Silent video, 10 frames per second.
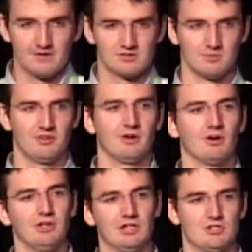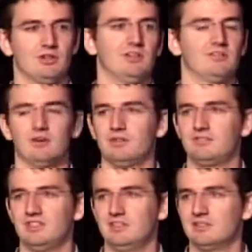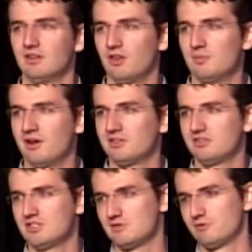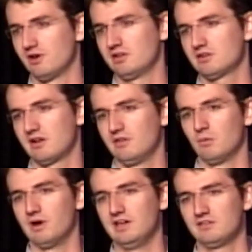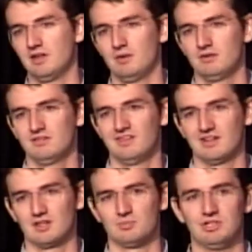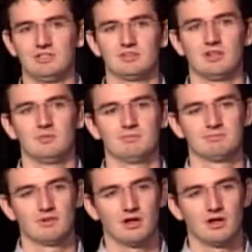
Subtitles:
some of the earlier trends that we've seen on the monetization front, kind of the ways that companies are